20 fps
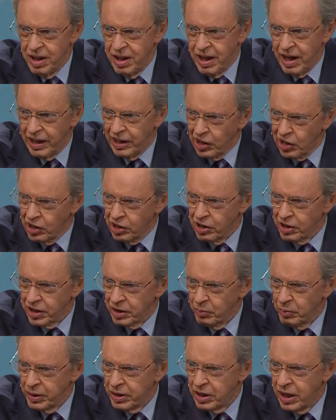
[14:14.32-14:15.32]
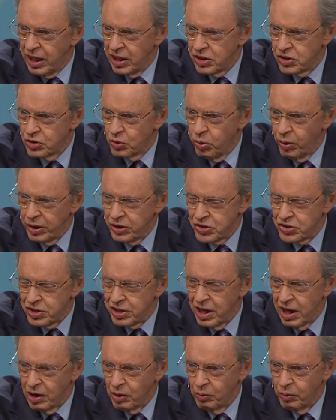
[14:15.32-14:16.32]
and hard and we can't quite
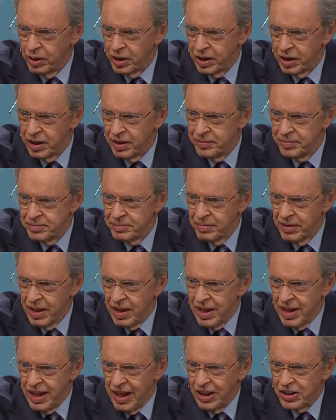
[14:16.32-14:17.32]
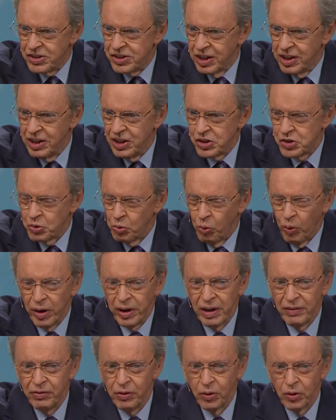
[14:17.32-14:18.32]
see our way, it's in his
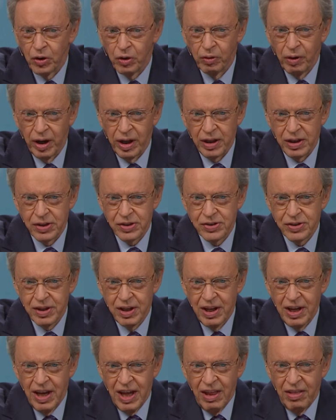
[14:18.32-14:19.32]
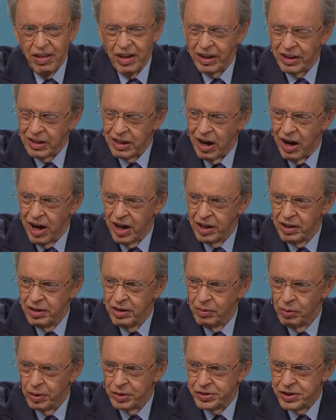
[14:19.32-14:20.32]
wonderful grace that
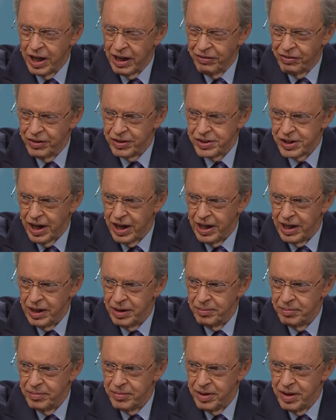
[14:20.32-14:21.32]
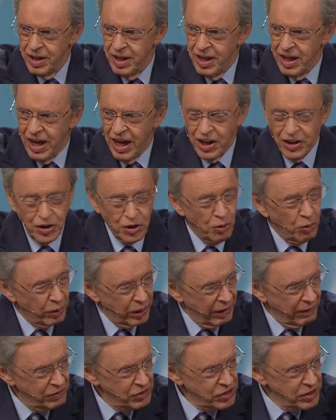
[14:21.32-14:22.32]
God will take the time and do
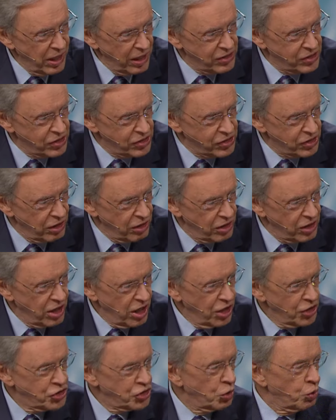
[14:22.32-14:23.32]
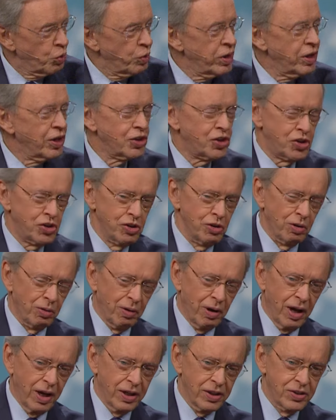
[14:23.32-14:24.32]
whatever's necessary to reassure
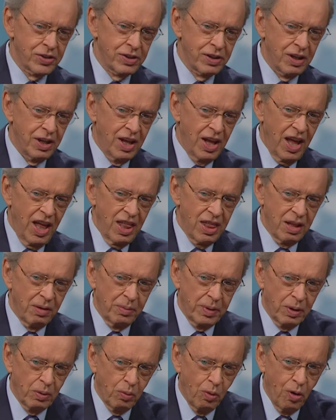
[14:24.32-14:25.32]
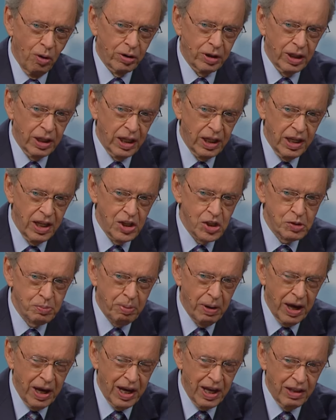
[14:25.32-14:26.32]
us that we are walking in his
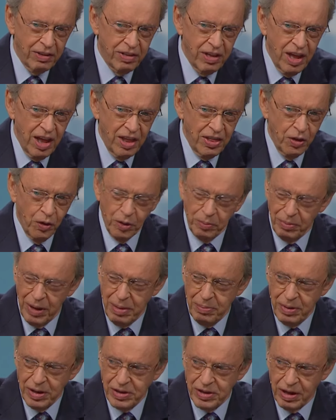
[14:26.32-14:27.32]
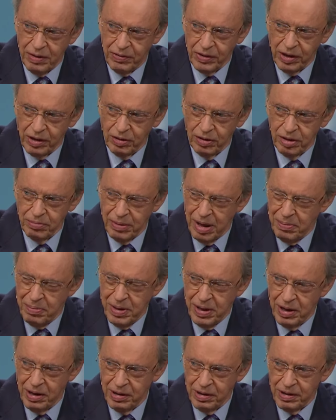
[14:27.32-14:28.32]
path, though it may be difficult, may be
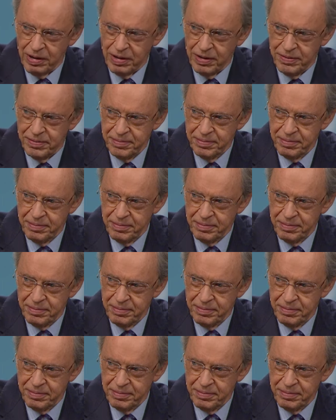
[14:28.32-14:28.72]
hard.